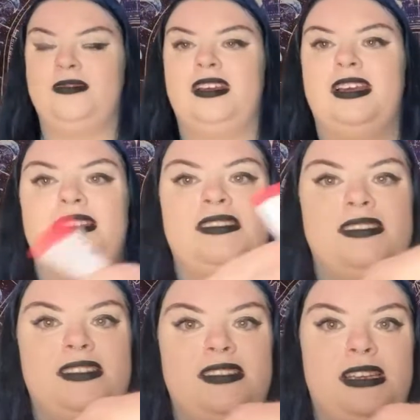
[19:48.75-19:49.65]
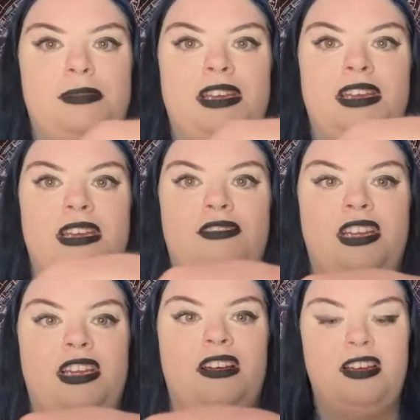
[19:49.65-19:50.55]
And this is the pinky
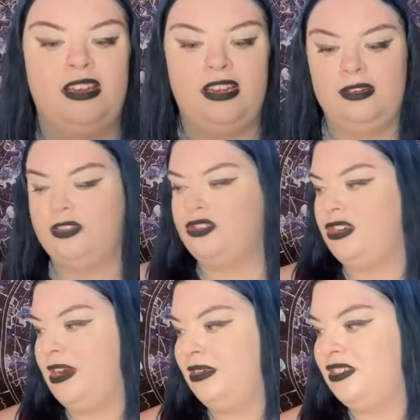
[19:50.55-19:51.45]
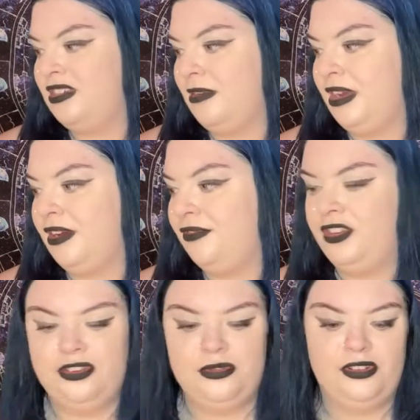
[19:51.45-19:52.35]
ready colour. Not sure how it's coming up for
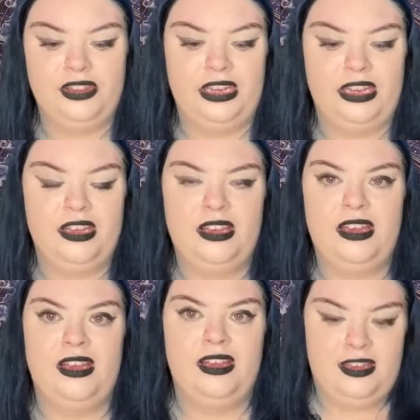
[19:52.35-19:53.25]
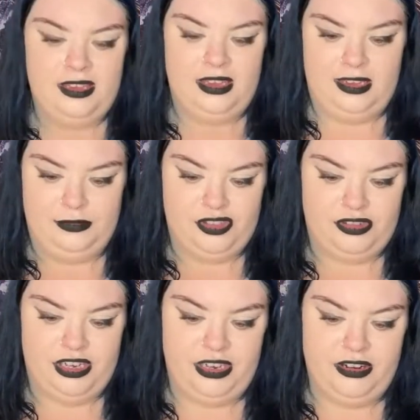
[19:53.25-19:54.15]
you on the
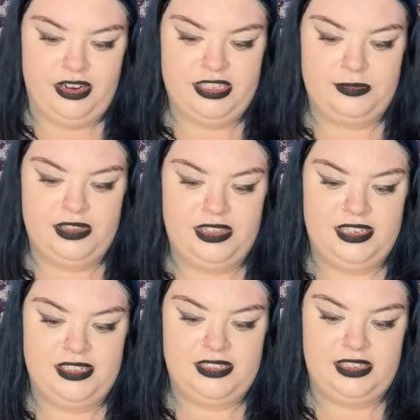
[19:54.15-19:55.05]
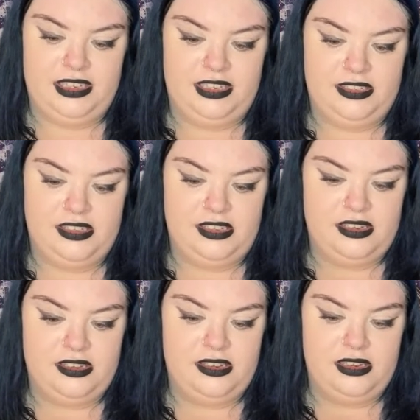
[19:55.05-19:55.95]
screen, guys, but this is
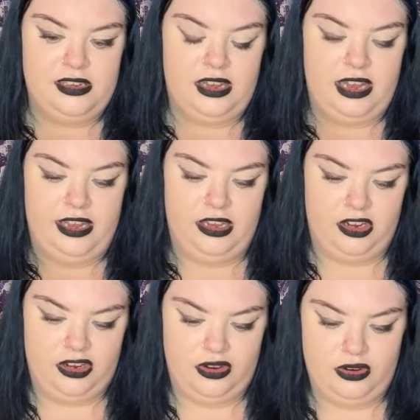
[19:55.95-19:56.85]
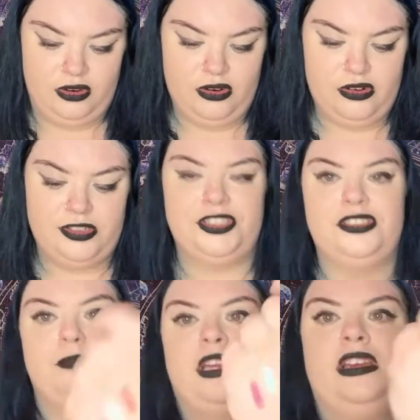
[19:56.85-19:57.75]
a
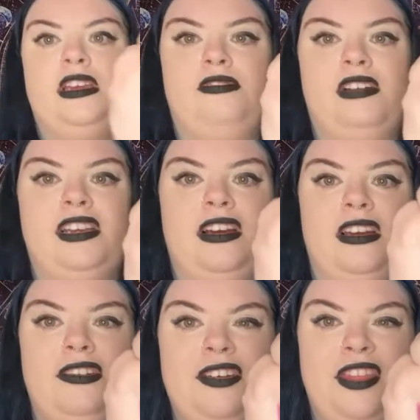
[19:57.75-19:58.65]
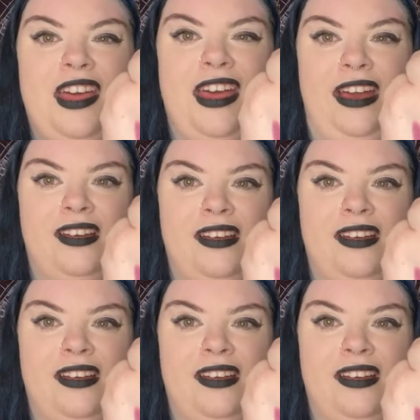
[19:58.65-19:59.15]
gorgeous pinky ready colour. Look at that.